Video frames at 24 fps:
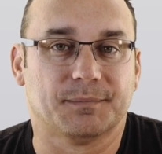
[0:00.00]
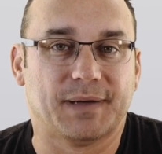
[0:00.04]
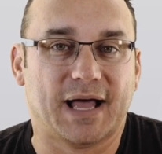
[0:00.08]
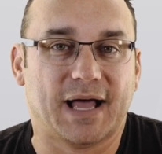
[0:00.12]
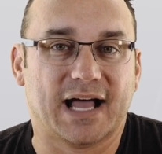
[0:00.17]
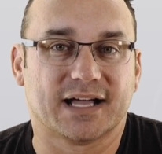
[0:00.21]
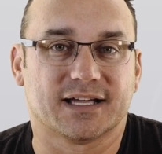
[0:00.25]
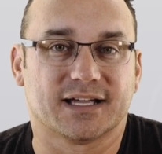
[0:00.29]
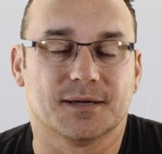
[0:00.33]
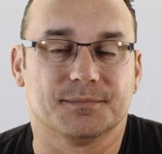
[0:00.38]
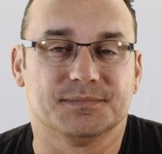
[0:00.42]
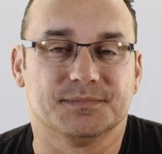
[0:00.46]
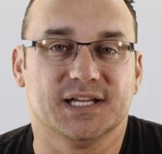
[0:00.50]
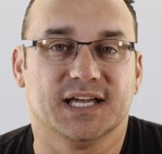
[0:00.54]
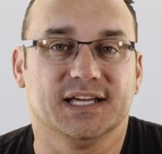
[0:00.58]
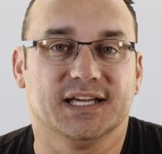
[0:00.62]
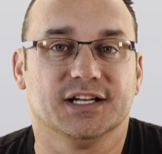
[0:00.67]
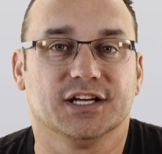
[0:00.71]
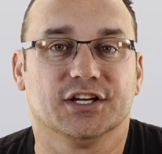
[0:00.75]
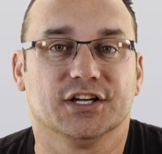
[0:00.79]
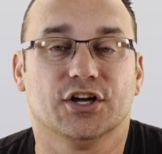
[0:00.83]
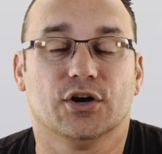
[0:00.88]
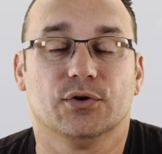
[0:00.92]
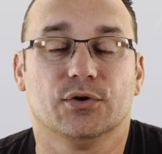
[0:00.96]
backup
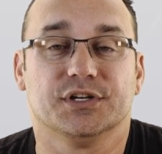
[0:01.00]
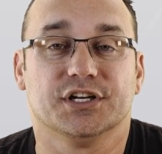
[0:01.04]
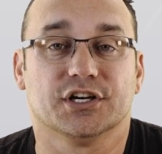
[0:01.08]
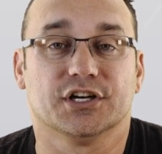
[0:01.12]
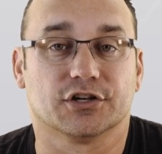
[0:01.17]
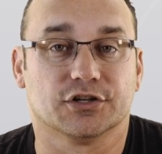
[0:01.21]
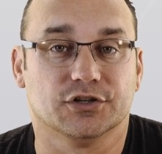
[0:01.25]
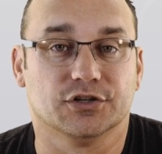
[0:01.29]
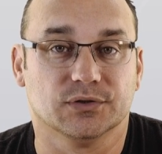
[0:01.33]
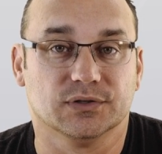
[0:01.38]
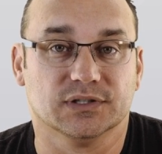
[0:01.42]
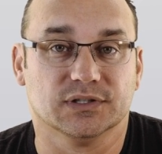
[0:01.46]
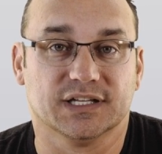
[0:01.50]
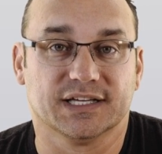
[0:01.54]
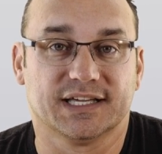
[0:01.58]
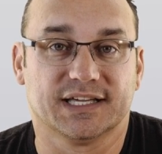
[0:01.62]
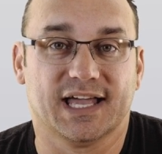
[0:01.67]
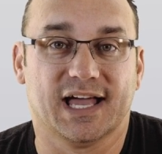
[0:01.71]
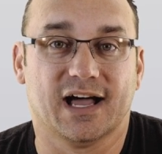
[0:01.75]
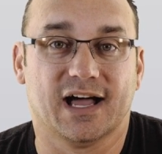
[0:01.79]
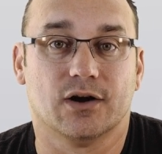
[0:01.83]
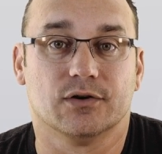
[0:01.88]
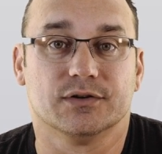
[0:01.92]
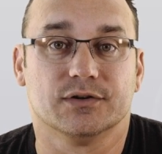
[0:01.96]
data go to your Google
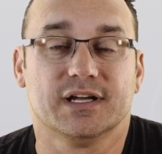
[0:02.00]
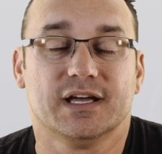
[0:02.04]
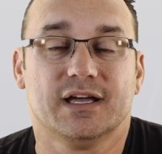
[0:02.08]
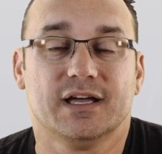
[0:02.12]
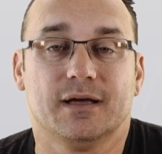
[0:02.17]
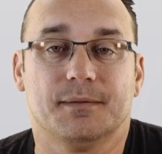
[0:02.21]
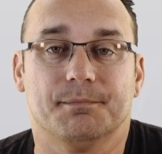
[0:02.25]
account